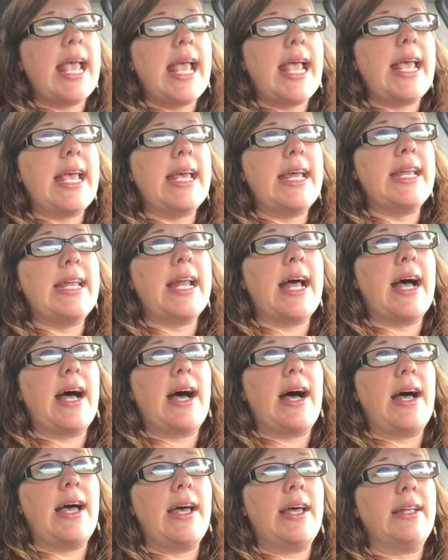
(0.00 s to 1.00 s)

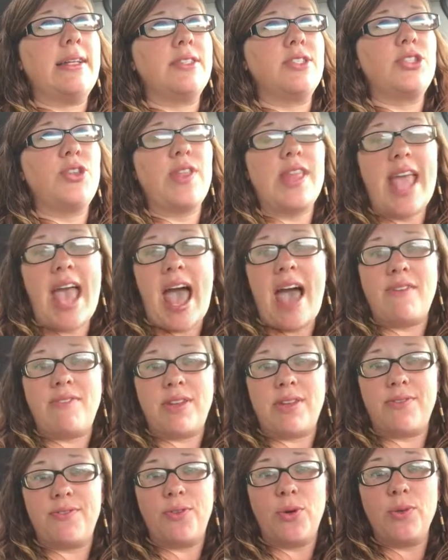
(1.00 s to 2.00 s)
And so they have
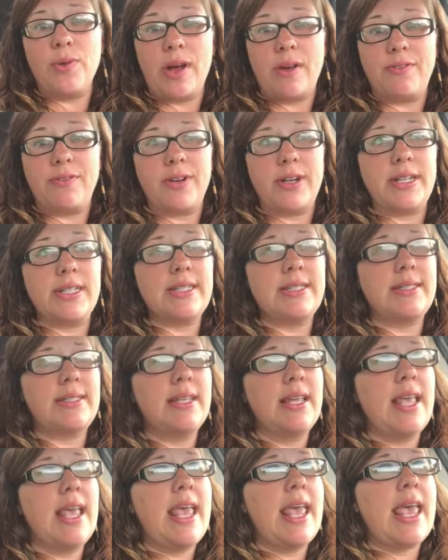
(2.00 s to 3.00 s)
it for
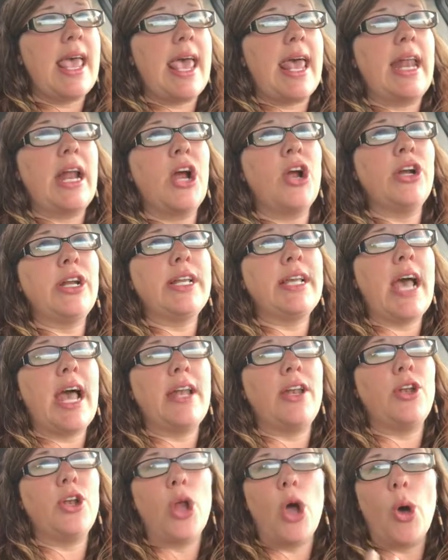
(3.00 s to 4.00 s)
reference. And I already
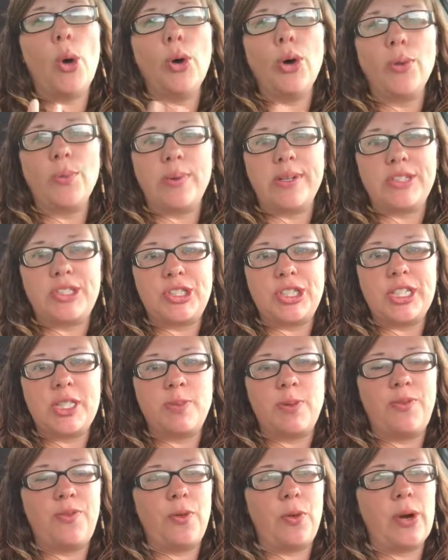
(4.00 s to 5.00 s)
kind of know her wish
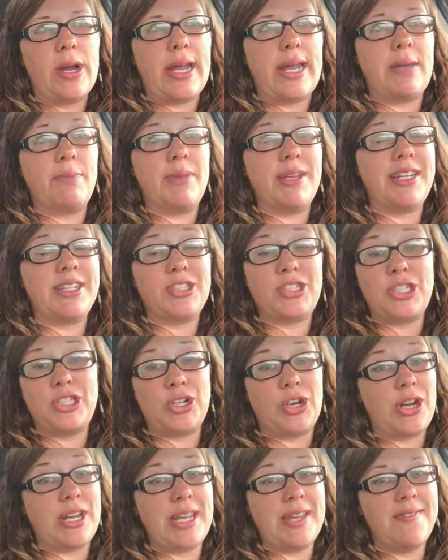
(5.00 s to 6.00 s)
list beforehand because
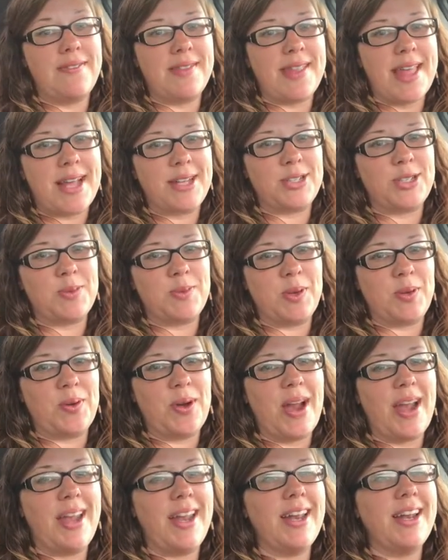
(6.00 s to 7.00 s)
she's already given that to me,
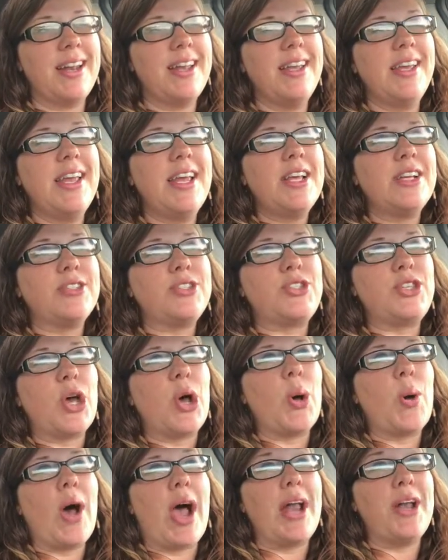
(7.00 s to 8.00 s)
right? So
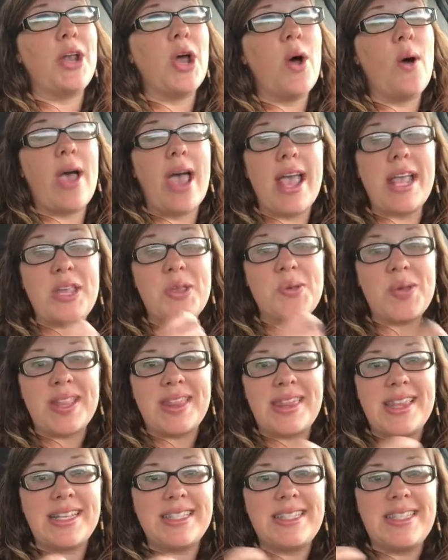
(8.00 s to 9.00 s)
I know, hey, you
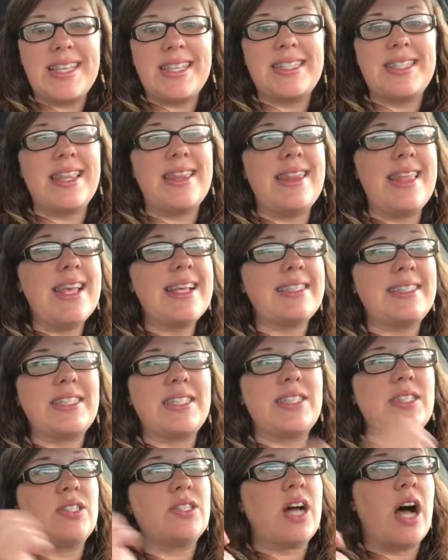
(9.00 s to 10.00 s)
get this, this, and this.
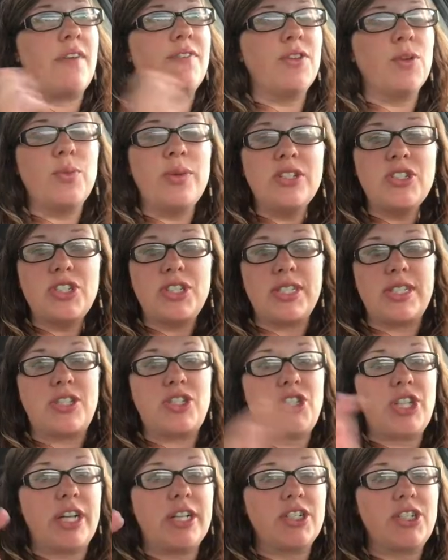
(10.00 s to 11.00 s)
This is off your wish
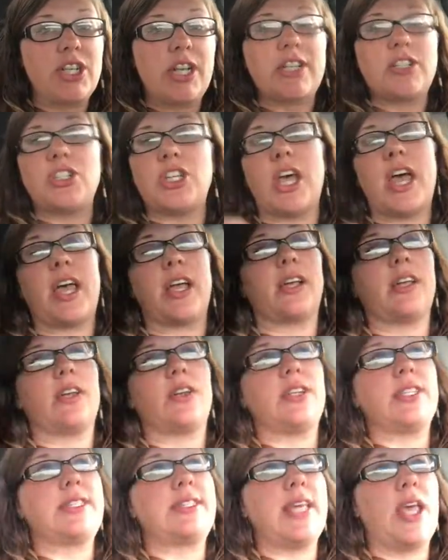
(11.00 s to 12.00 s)
list. Check, check, check.
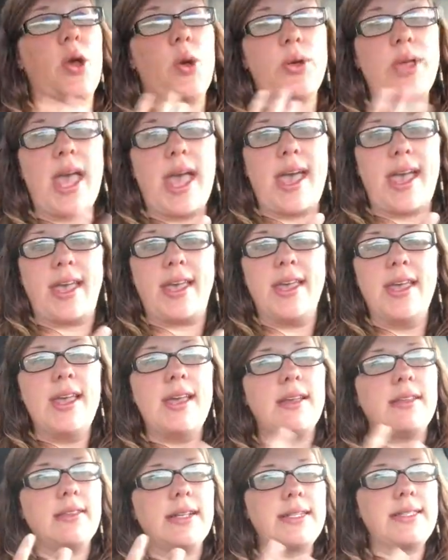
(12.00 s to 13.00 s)
And I say, okay,
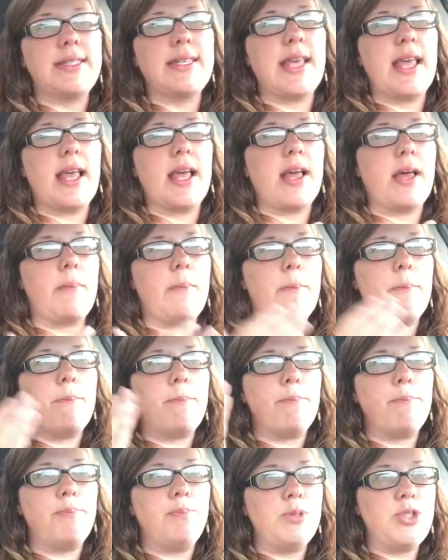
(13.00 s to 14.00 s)
let's
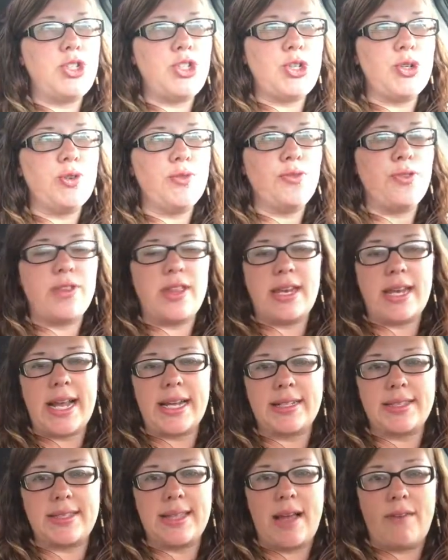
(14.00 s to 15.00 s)
shoot for the
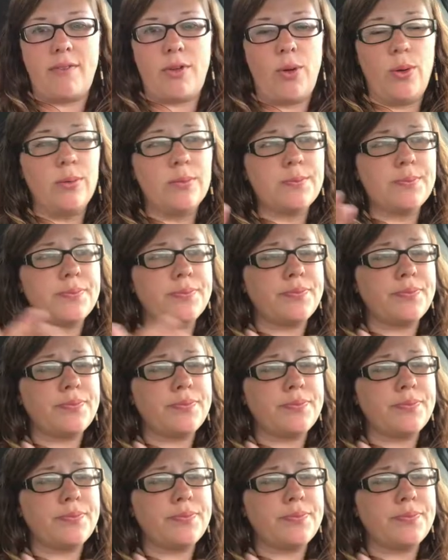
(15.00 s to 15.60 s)
next level